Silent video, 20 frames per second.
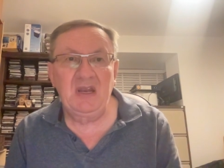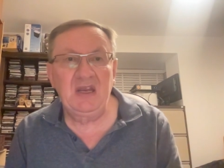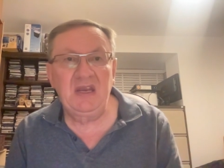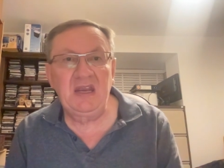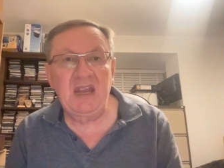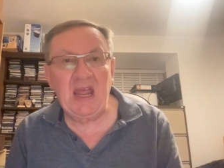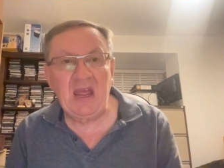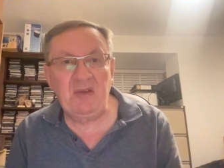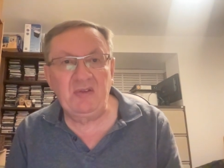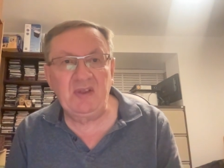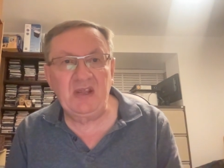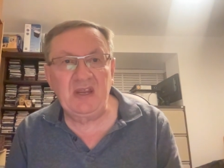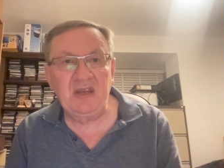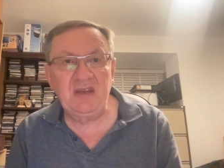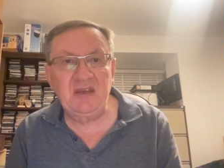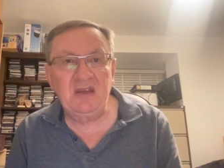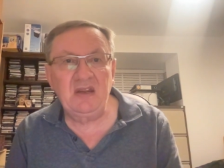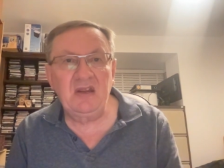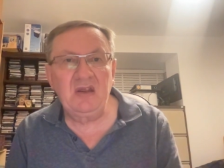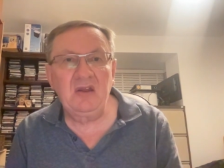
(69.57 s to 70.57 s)
Now
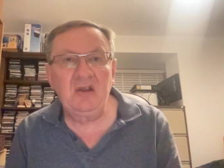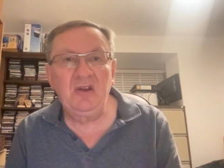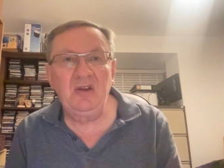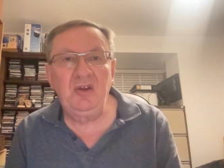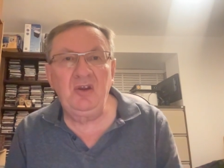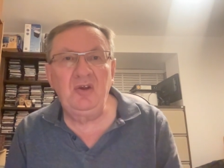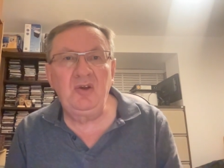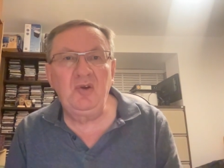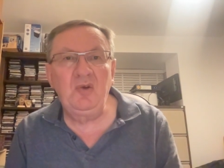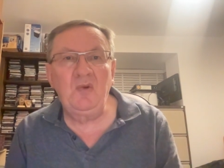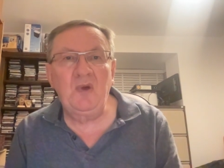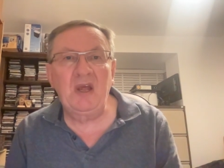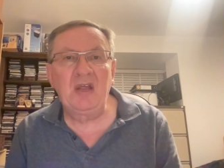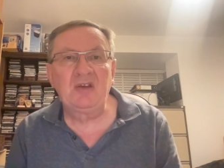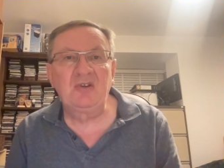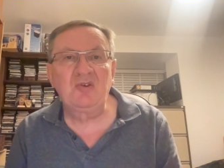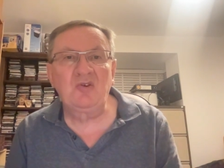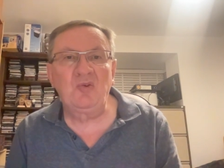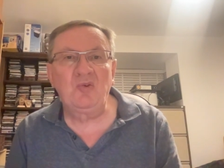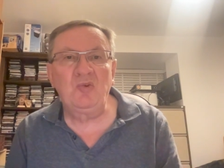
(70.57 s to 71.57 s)
then, you
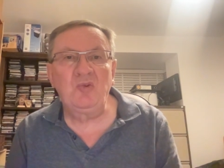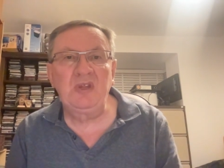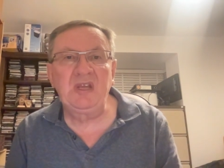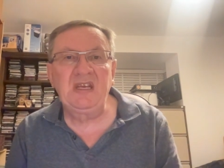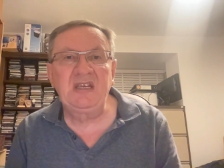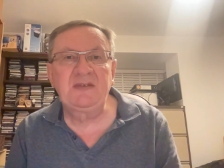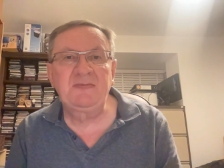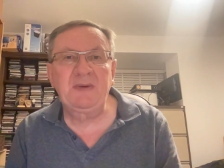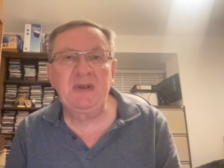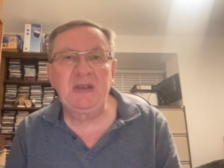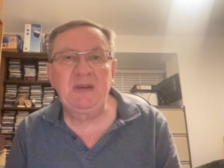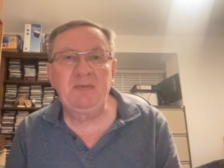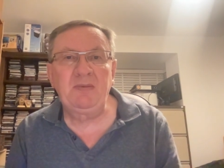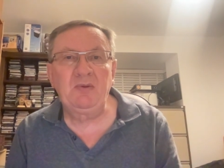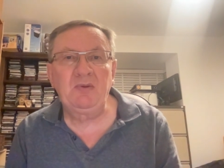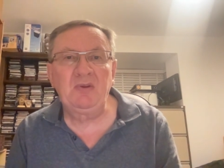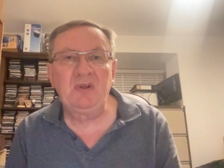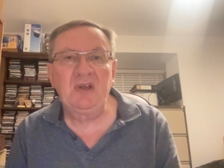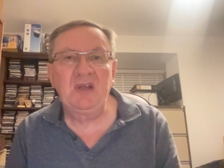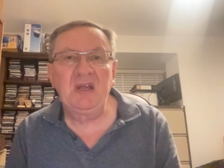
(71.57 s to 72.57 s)
and all these
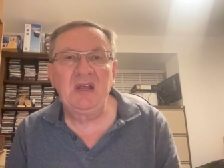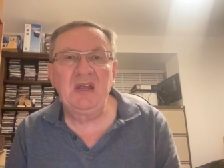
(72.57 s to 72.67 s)
people,